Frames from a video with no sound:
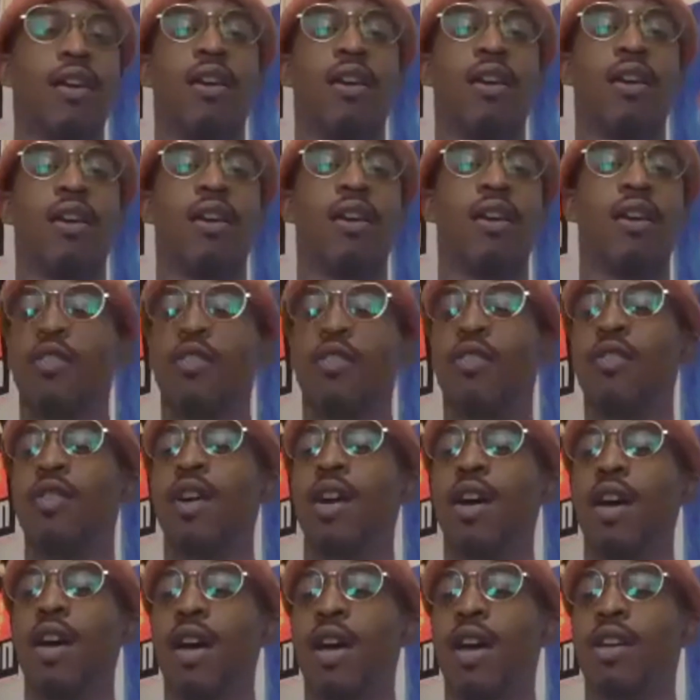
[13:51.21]
all that. So
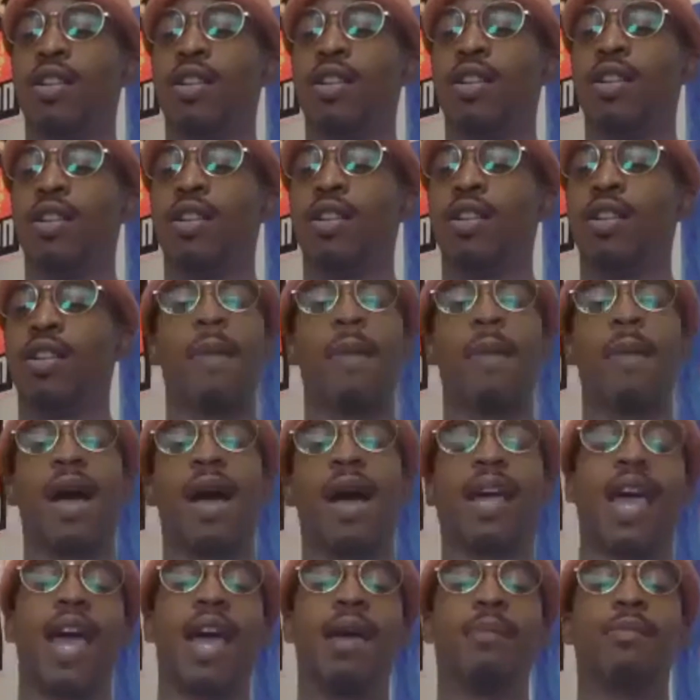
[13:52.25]
just step
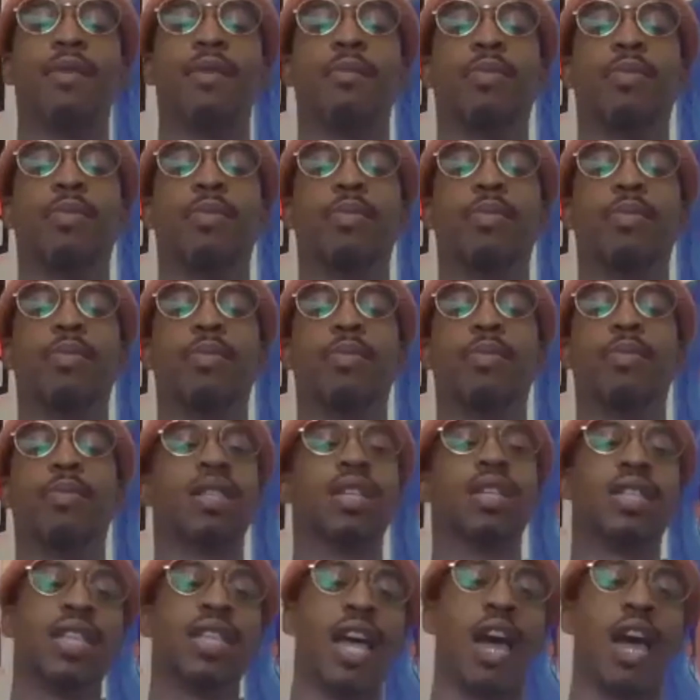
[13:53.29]
my game up a little bit. The
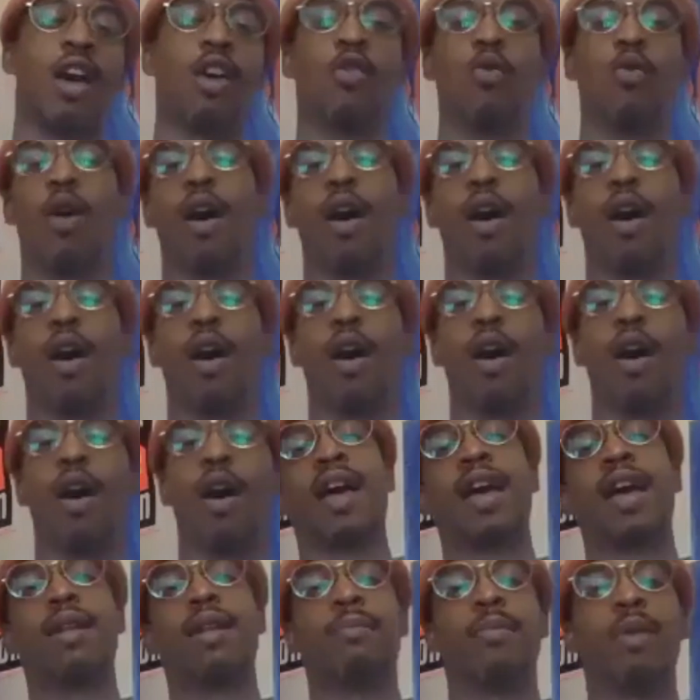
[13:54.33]
sound quality,
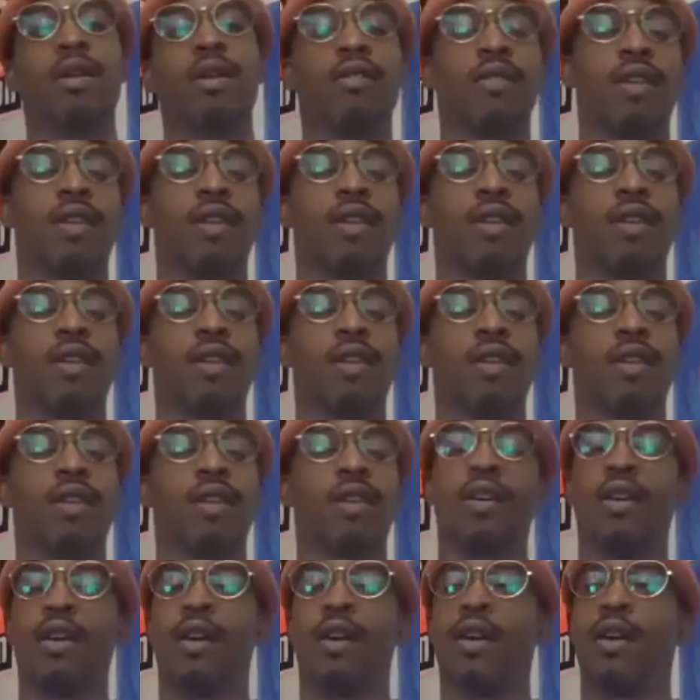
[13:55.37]
I got a better
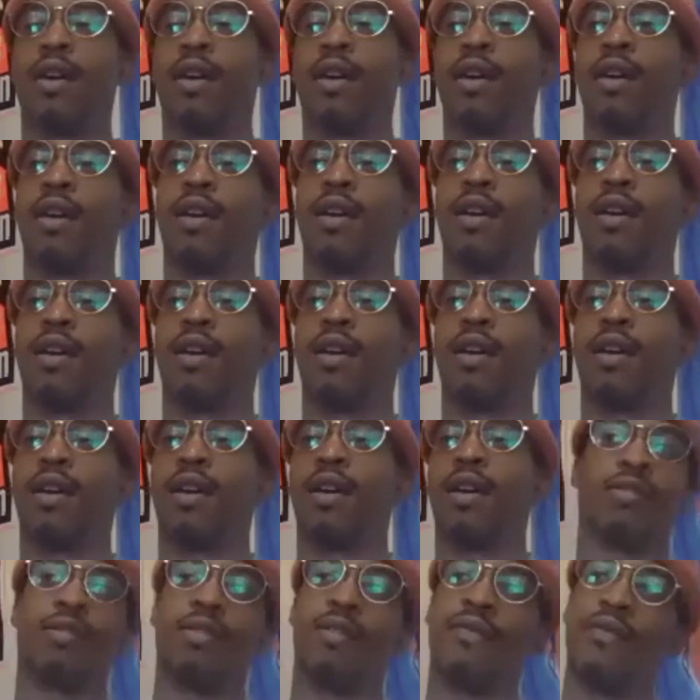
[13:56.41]
camera,
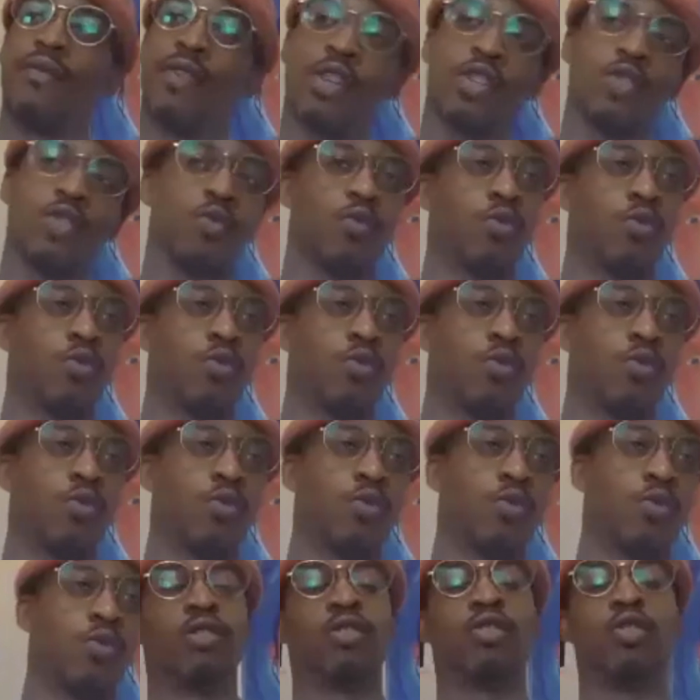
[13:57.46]
so the visuals will be
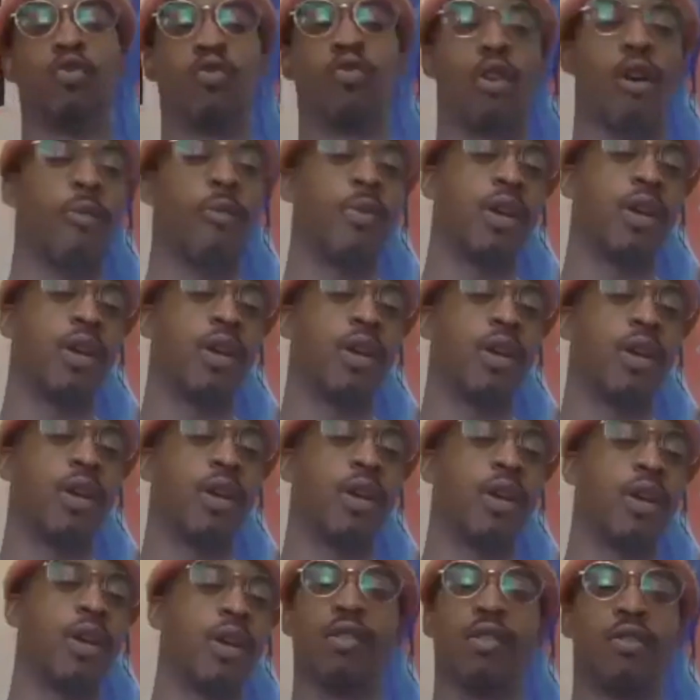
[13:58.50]
better too. I'll be
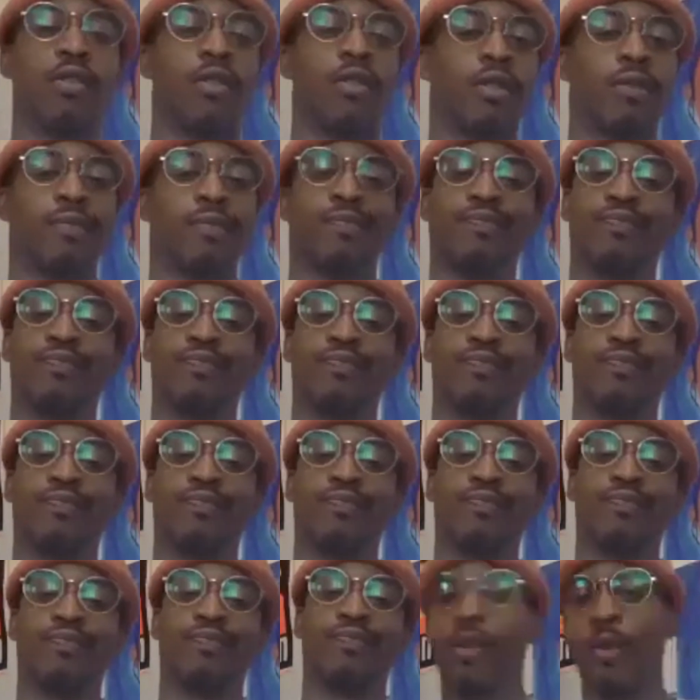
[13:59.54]
uploading it on
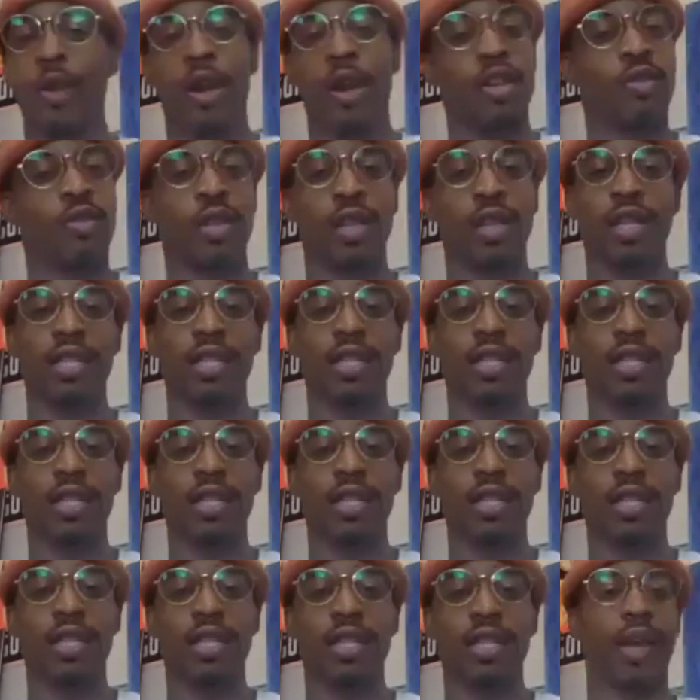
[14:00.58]
anywhere you can listen
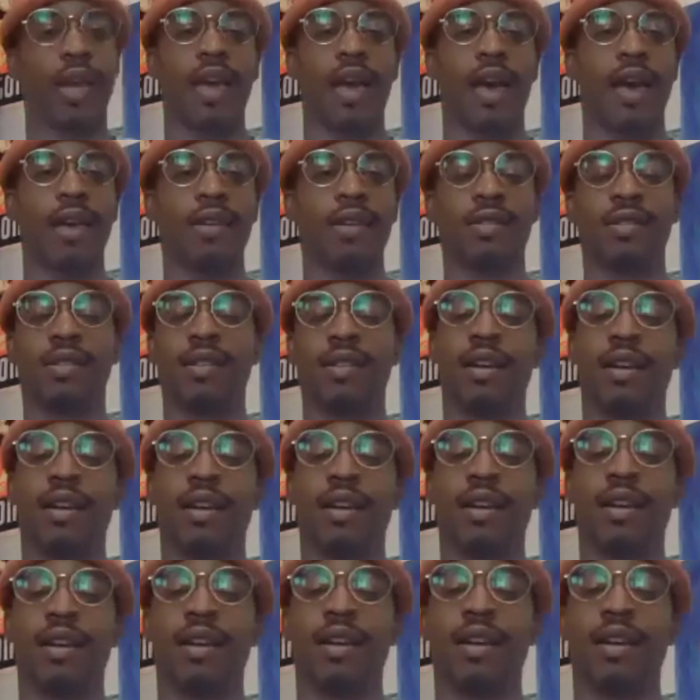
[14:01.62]
to the podcast
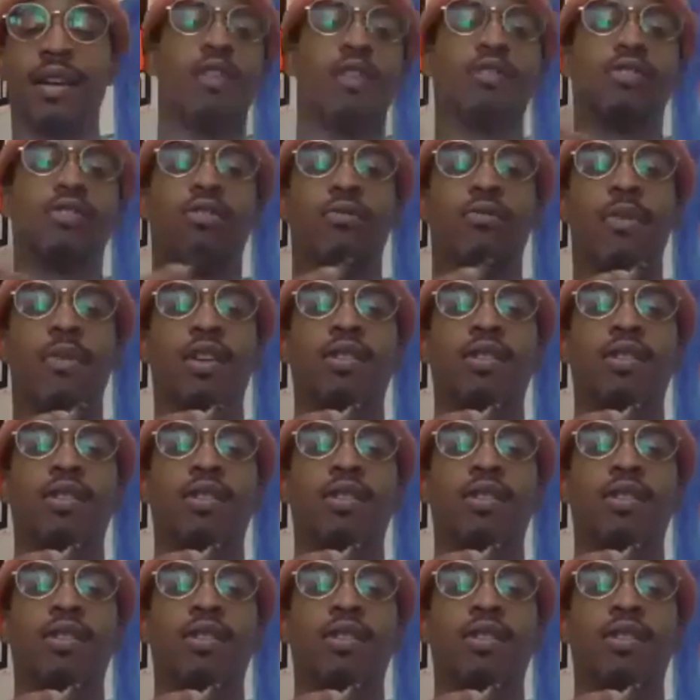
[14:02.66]
stuff, and also my